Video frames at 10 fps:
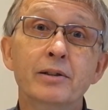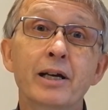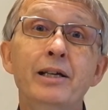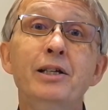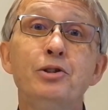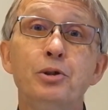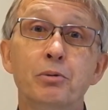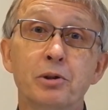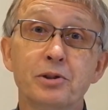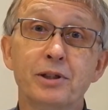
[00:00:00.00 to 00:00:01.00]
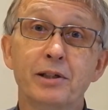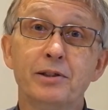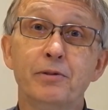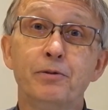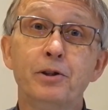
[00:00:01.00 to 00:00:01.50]
The issue was
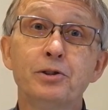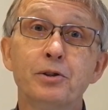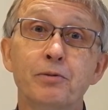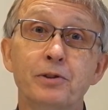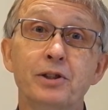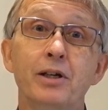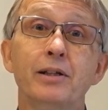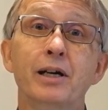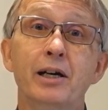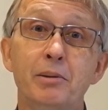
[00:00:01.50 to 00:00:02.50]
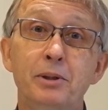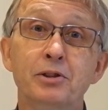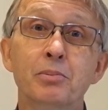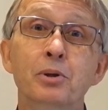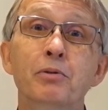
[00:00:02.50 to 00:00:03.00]
that the first officer had a
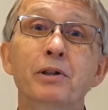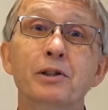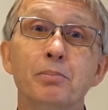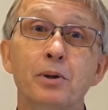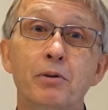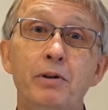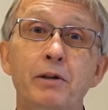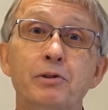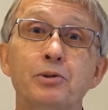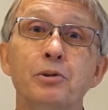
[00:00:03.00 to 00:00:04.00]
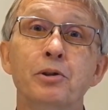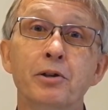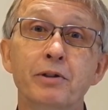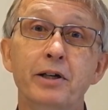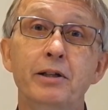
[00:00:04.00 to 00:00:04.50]
habit of moving the power levers to
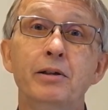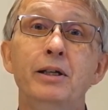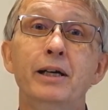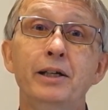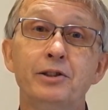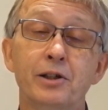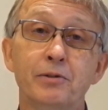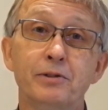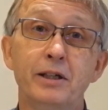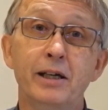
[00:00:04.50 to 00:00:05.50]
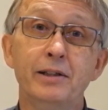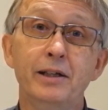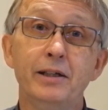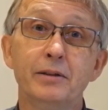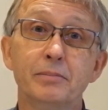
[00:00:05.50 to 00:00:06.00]
ground idle late after
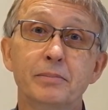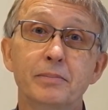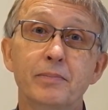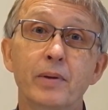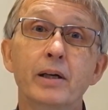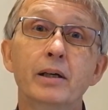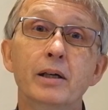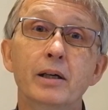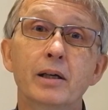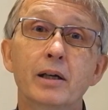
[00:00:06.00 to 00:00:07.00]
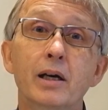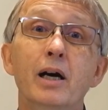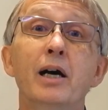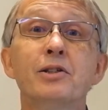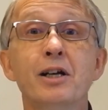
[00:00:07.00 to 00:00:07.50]
landing.
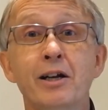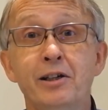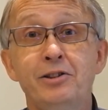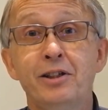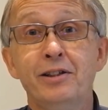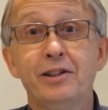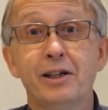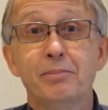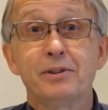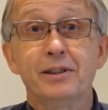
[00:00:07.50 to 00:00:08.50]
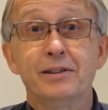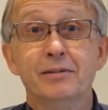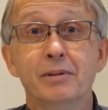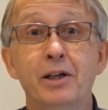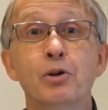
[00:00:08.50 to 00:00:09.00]
As a line training
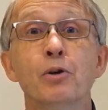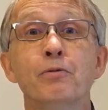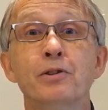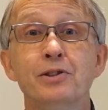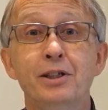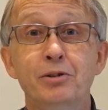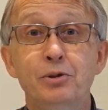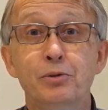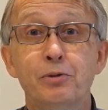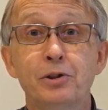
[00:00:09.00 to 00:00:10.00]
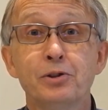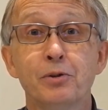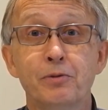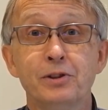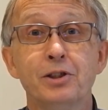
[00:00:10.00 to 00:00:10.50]
captain, I often see new first
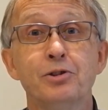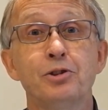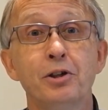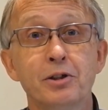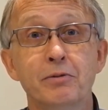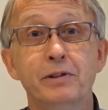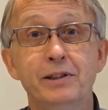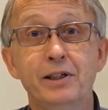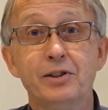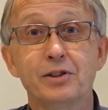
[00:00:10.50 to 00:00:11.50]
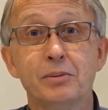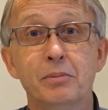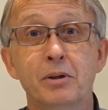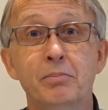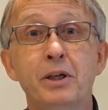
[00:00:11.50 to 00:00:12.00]
officers struggle with this,
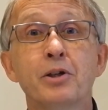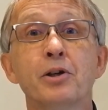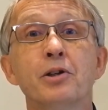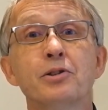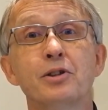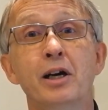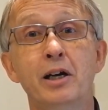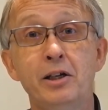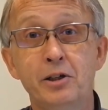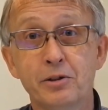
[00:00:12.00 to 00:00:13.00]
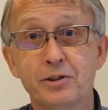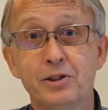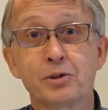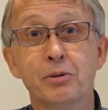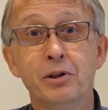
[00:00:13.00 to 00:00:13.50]
because a lot
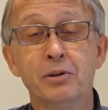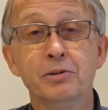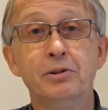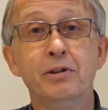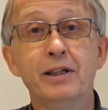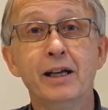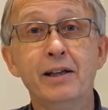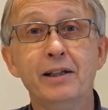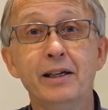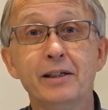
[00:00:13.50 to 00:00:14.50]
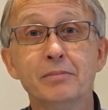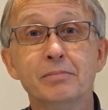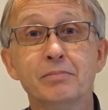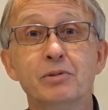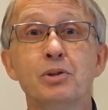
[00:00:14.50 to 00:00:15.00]
is going on during landing,
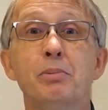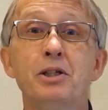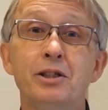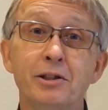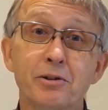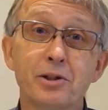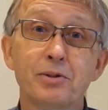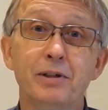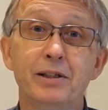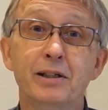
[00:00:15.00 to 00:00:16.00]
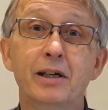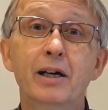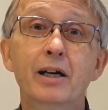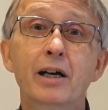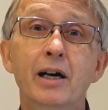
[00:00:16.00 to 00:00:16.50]
especially in crosswind,
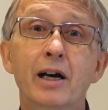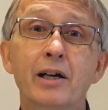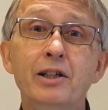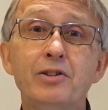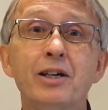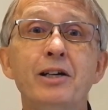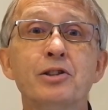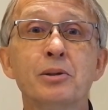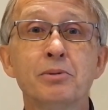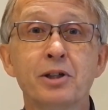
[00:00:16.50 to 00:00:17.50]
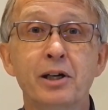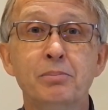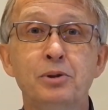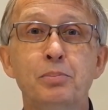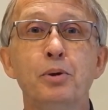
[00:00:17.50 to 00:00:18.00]
and it takes some
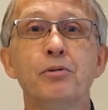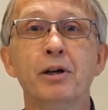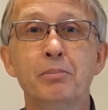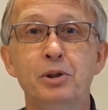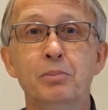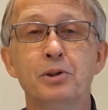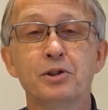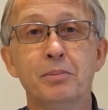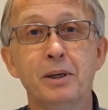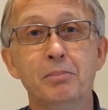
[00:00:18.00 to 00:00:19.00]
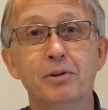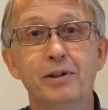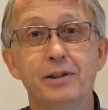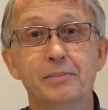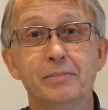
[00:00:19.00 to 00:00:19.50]
time to program new muscle
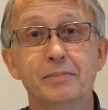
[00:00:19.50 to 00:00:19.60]
memory.